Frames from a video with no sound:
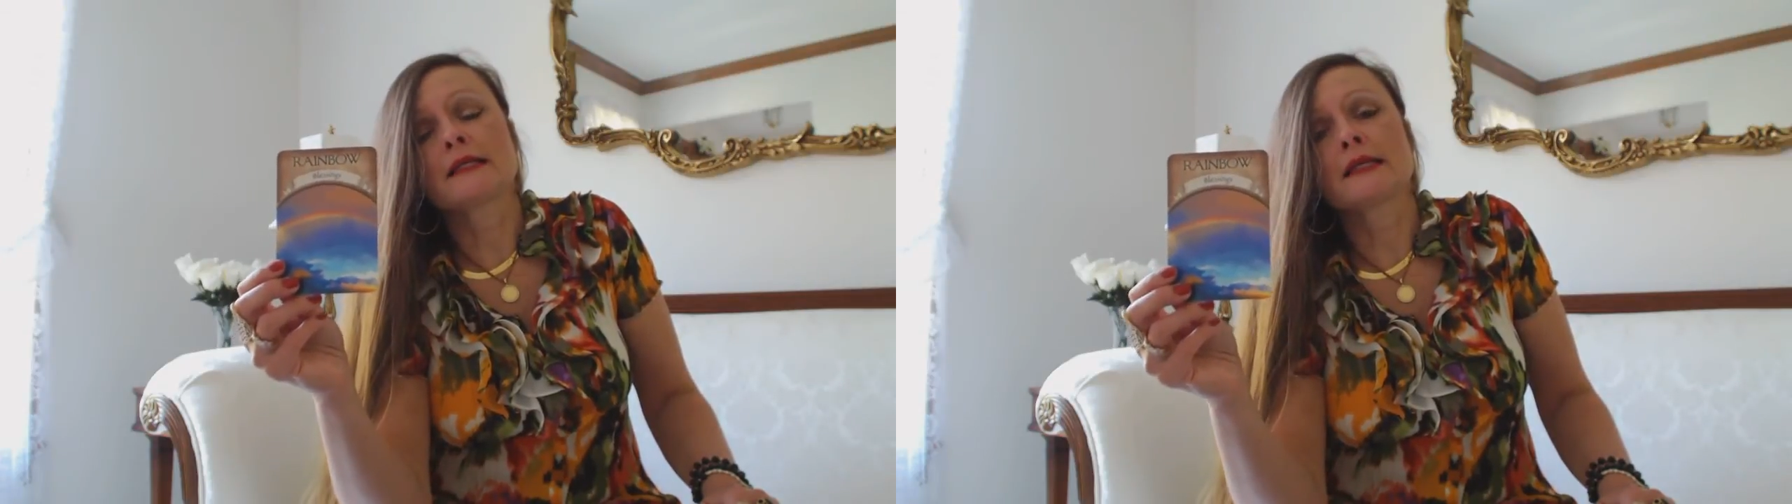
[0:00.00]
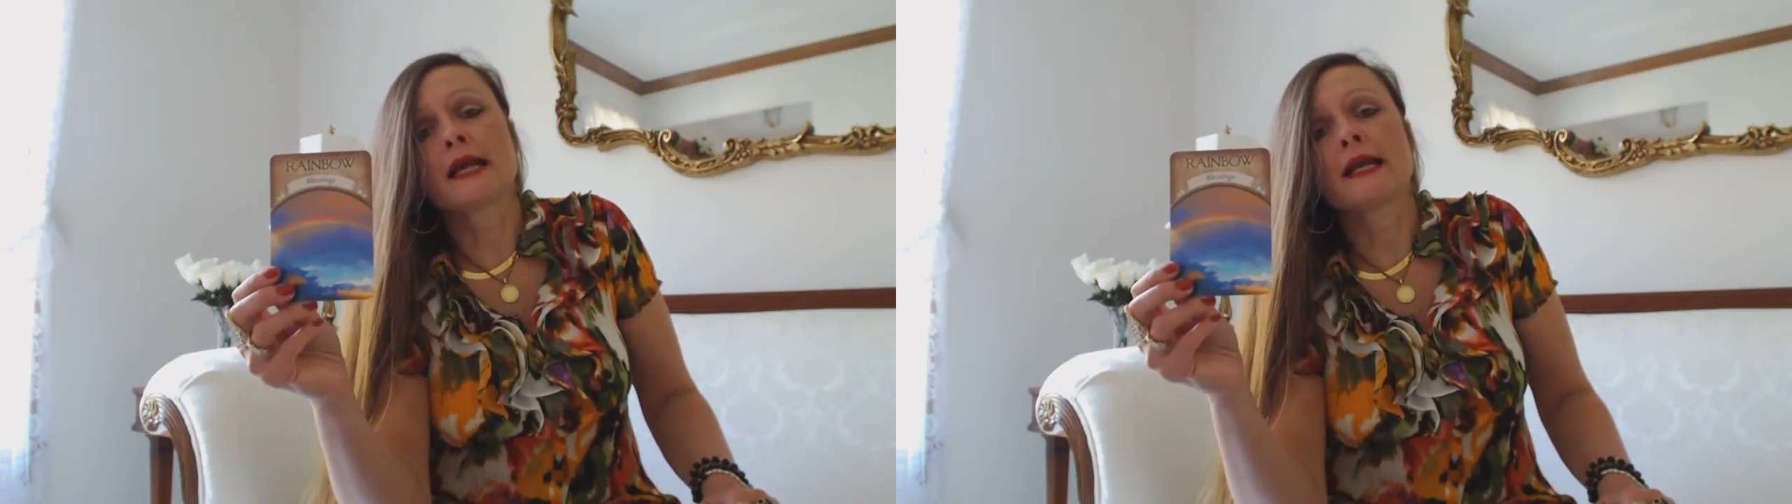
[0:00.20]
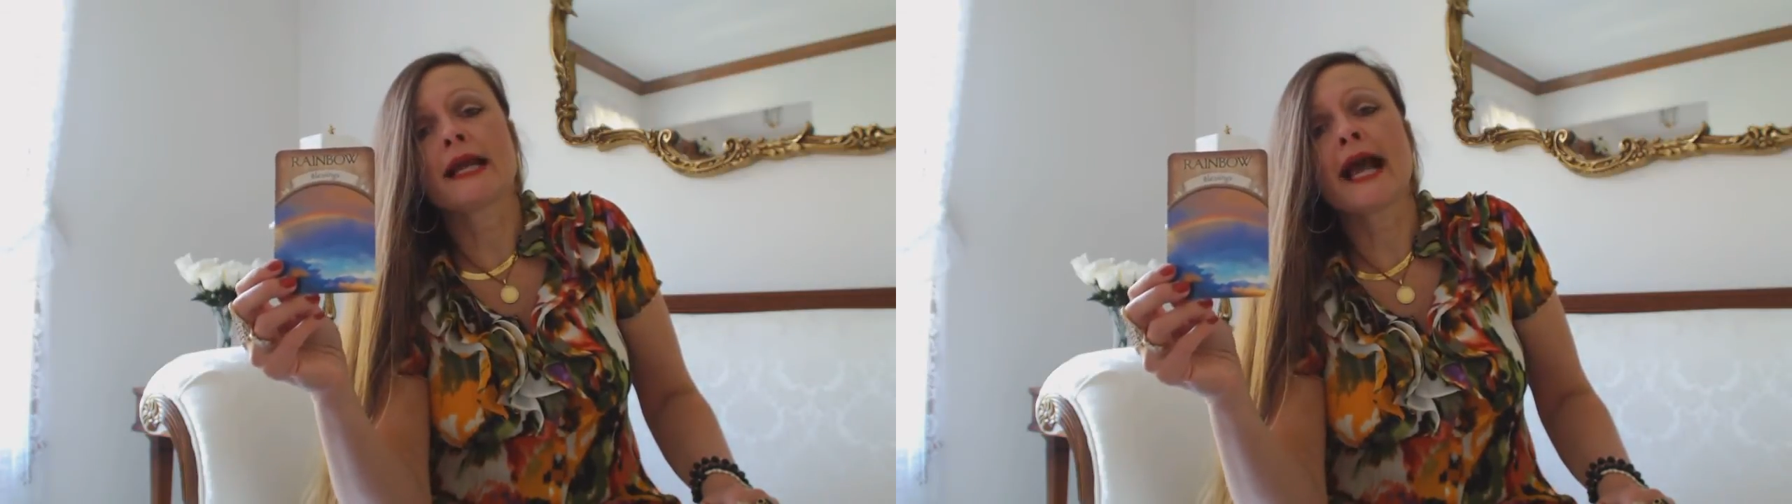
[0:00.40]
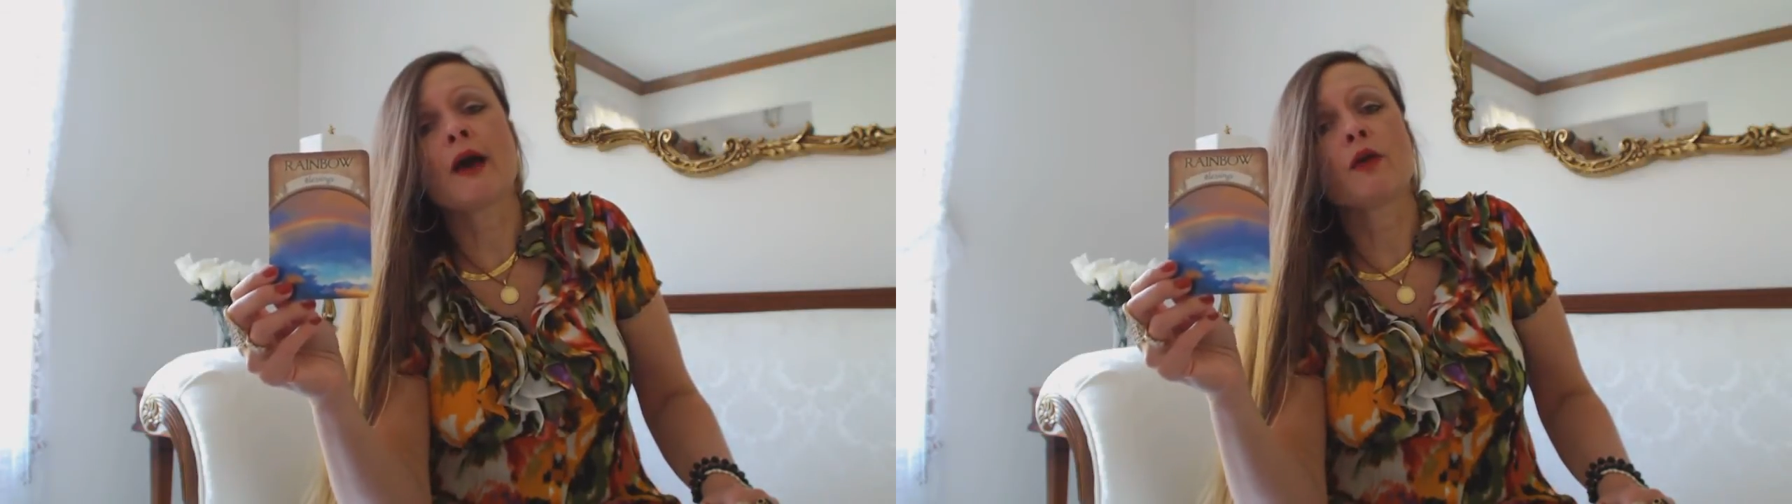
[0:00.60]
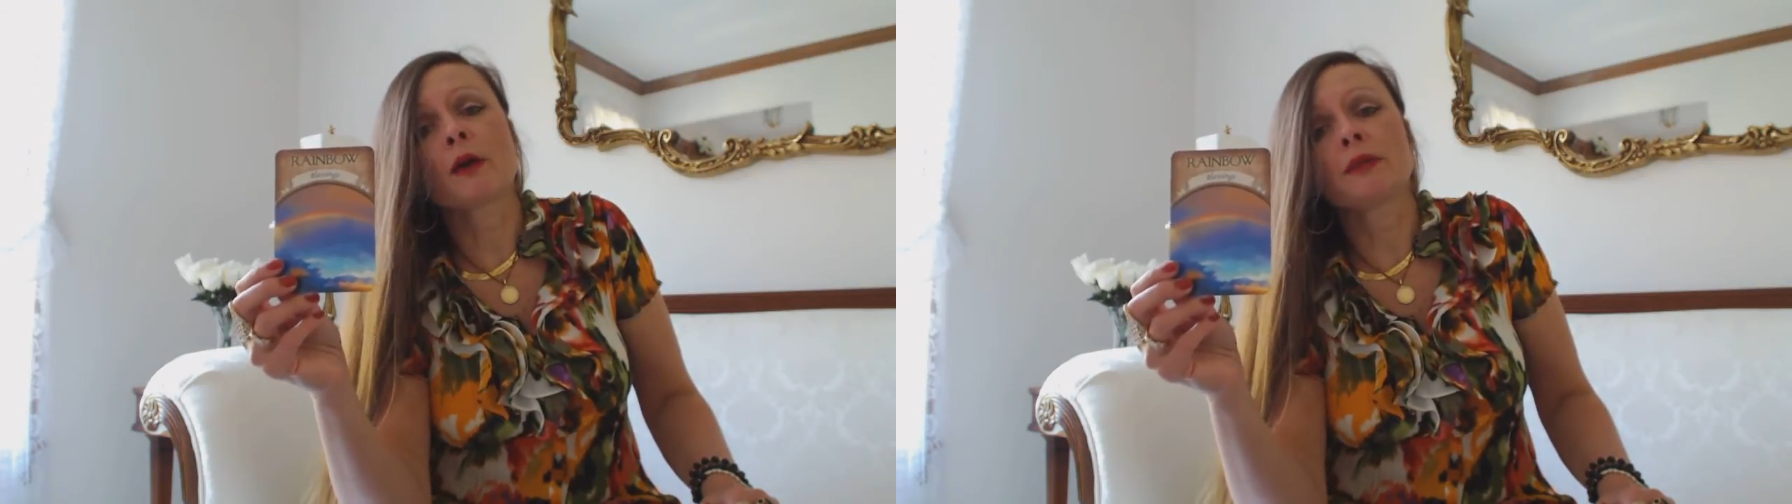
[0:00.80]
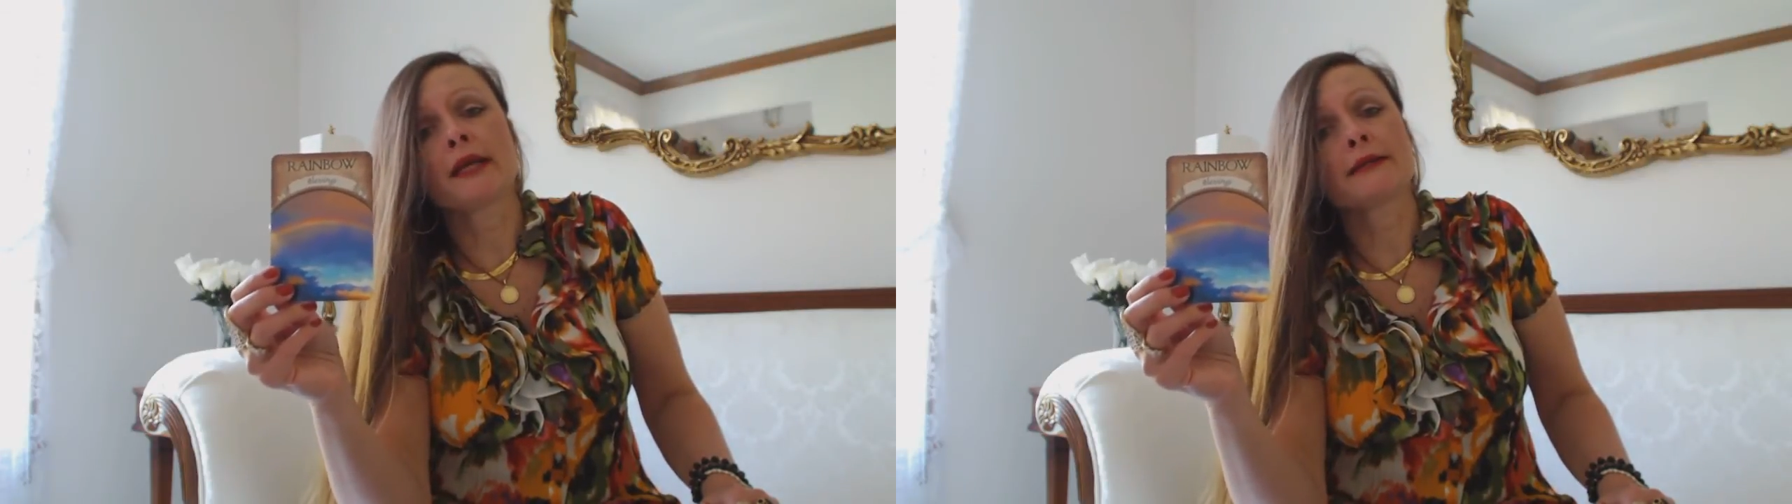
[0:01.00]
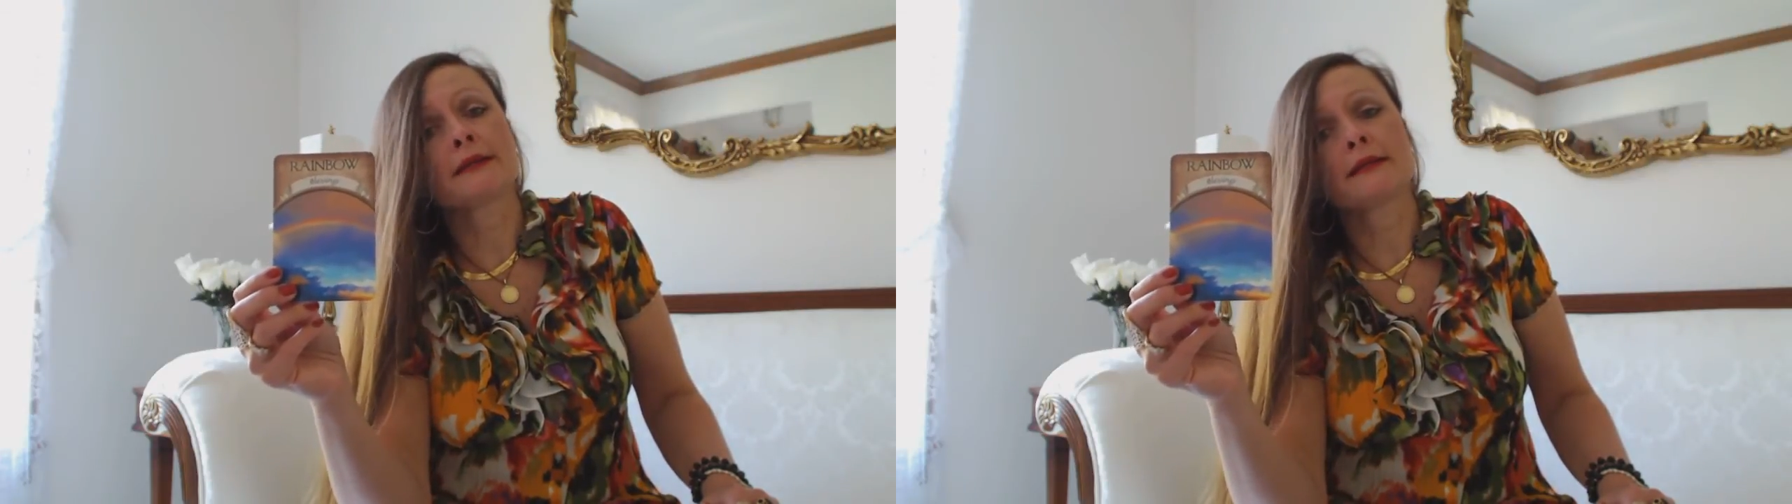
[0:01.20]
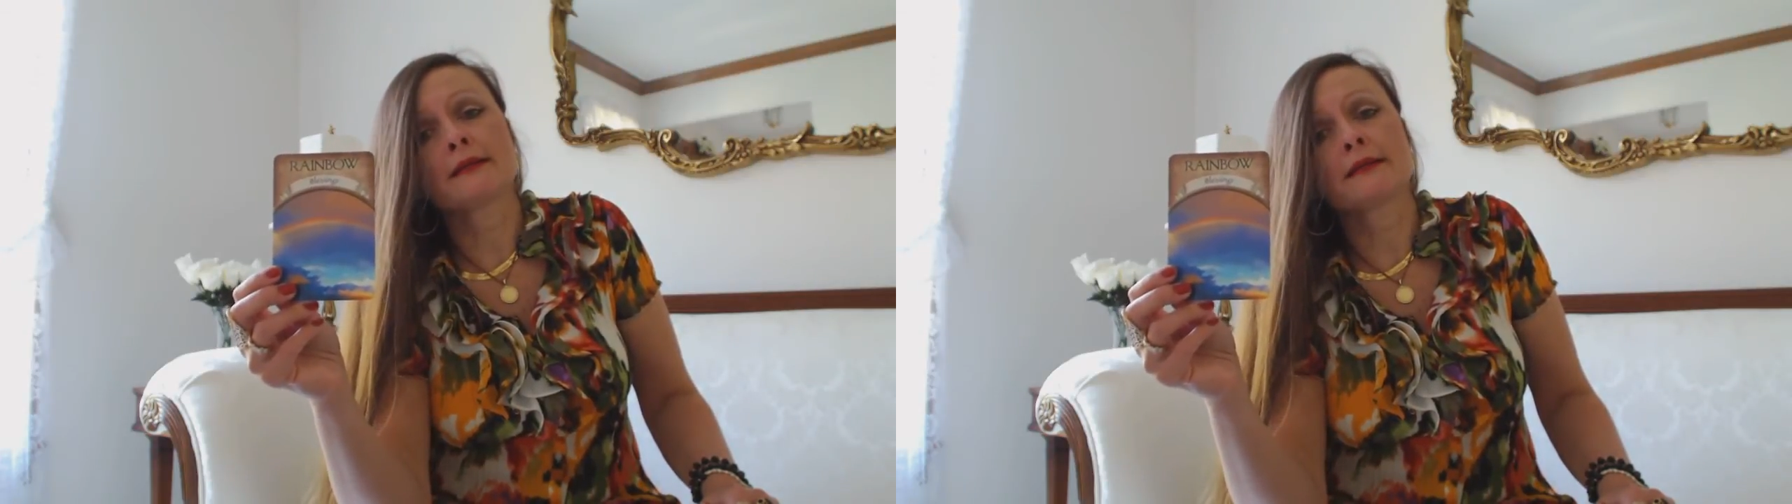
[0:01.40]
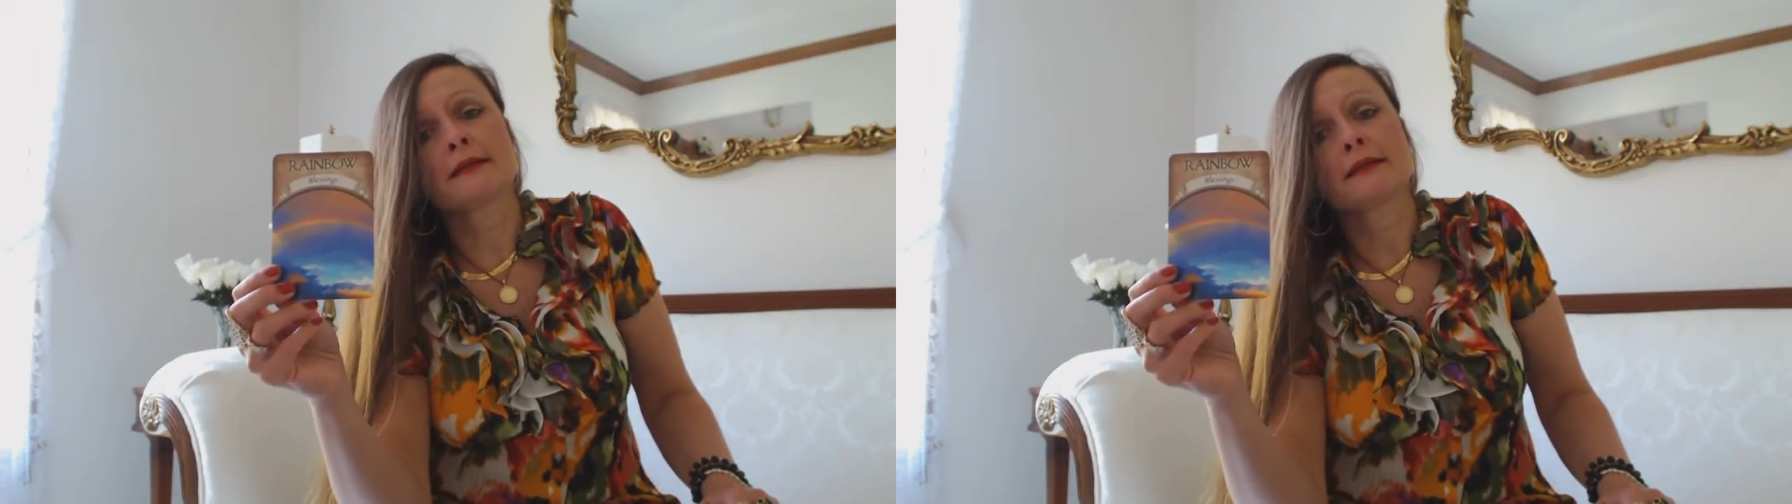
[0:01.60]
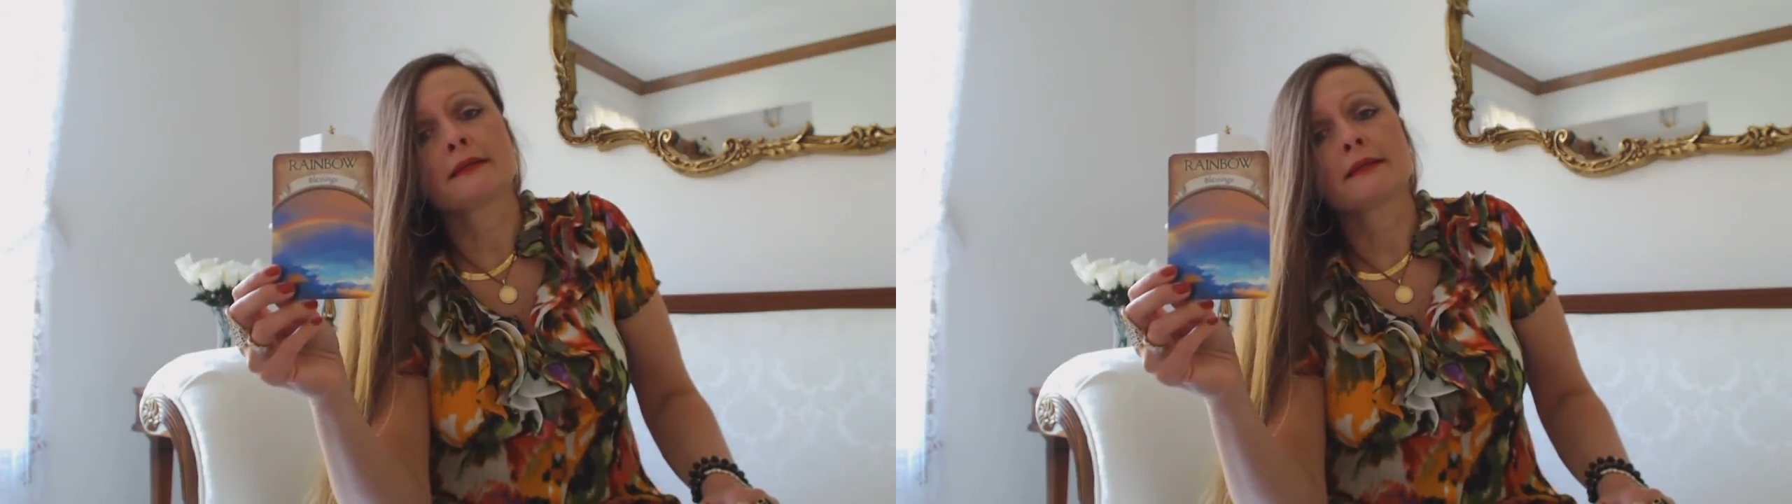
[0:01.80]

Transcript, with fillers: today to count our blessings.